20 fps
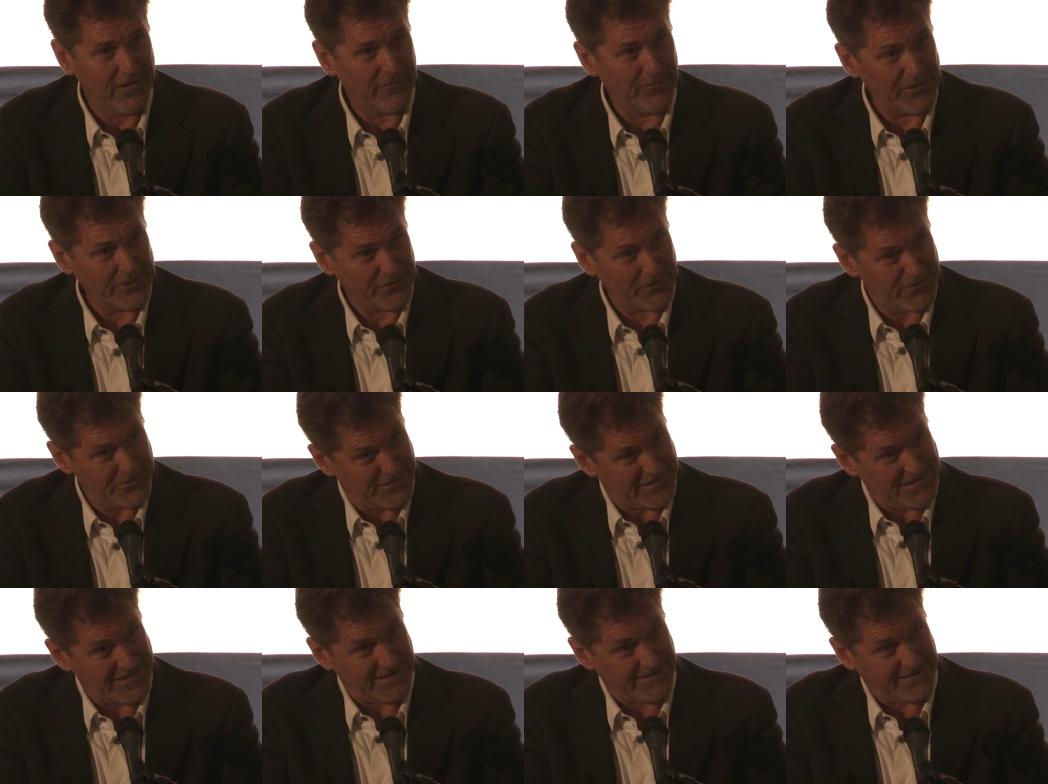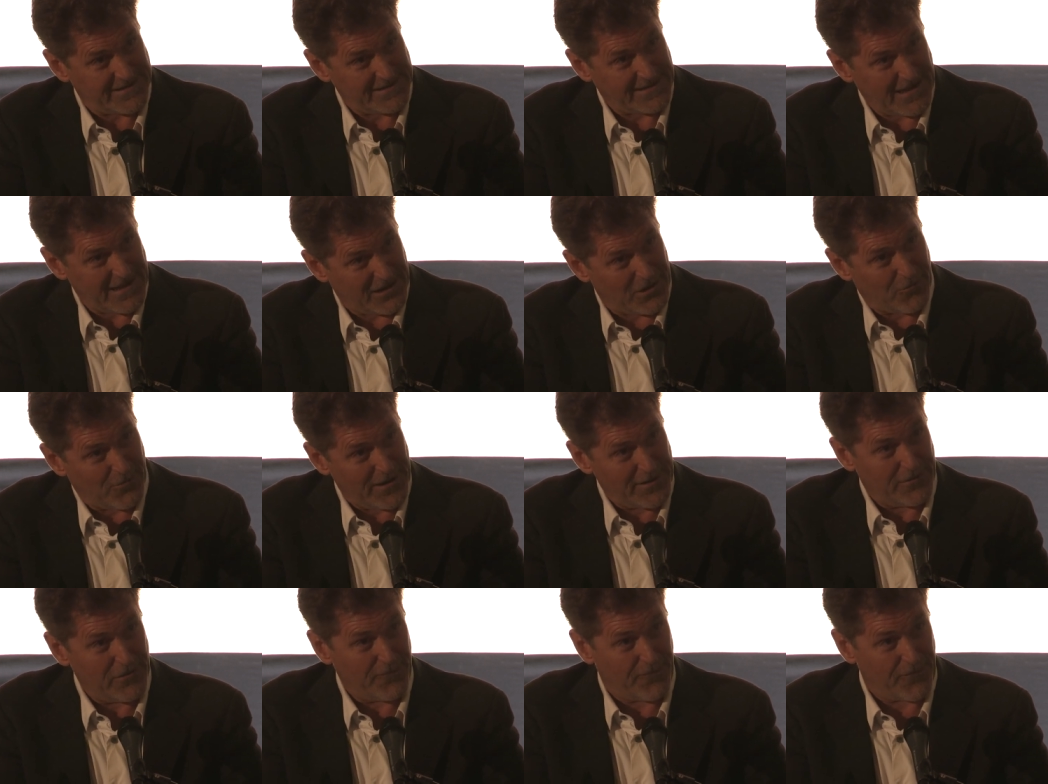we do seek to take
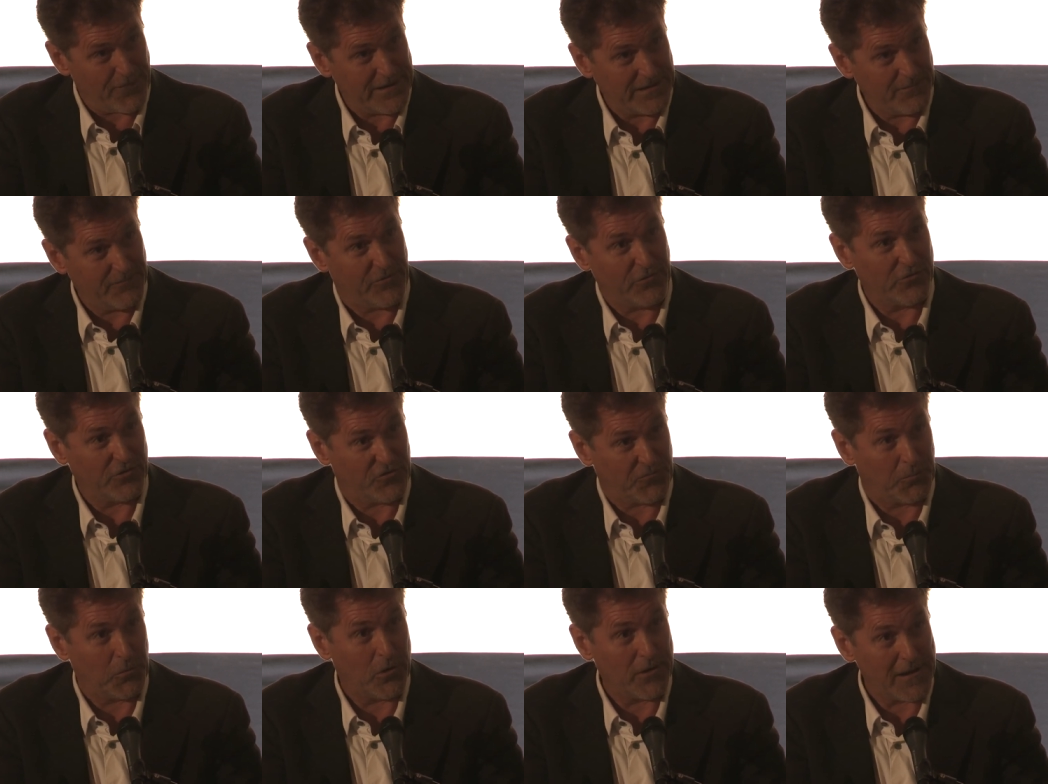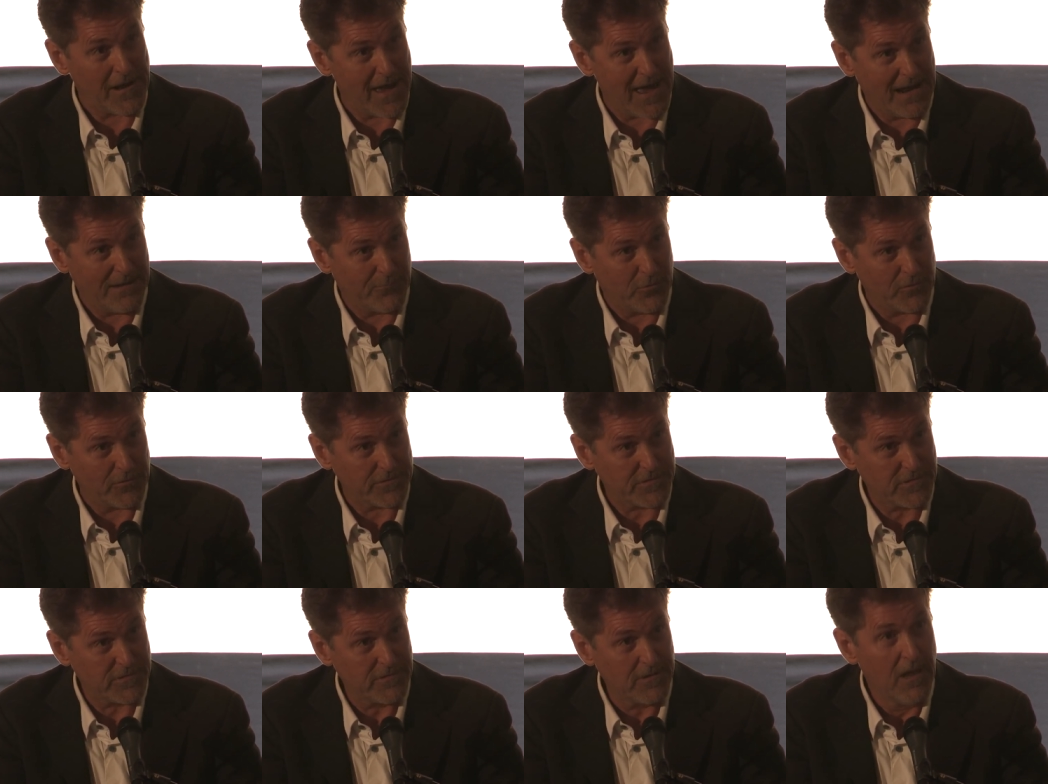away their freedom to exploit
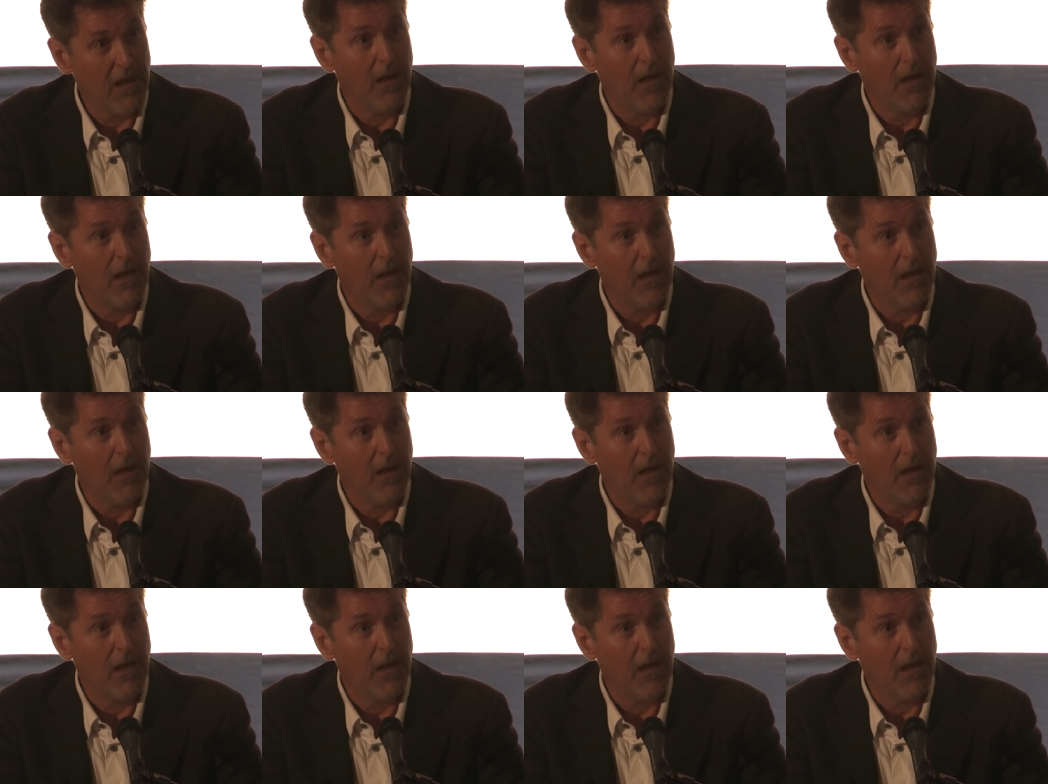animals.